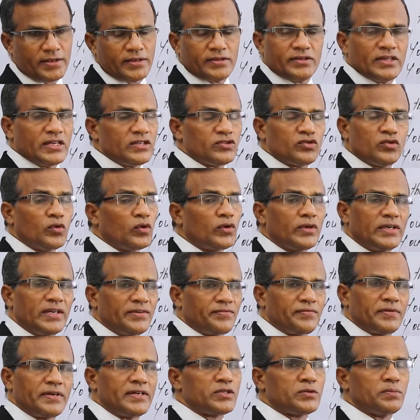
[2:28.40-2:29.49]
There is no
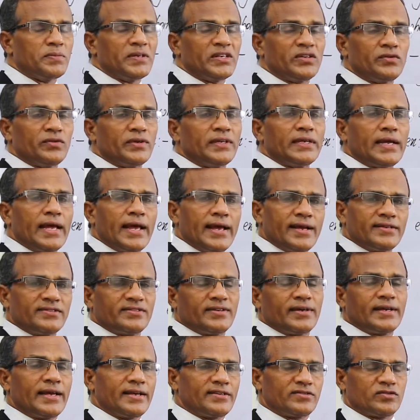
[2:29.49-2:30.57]
difference between has
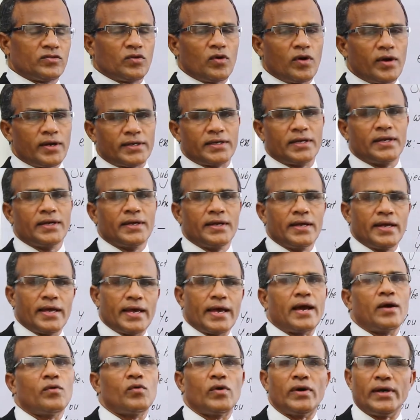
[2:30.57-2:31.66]
or has got,
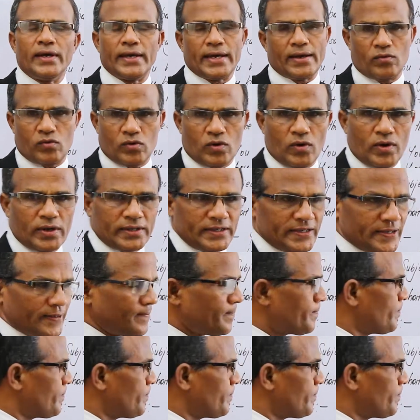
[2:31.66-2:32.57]
have or have got.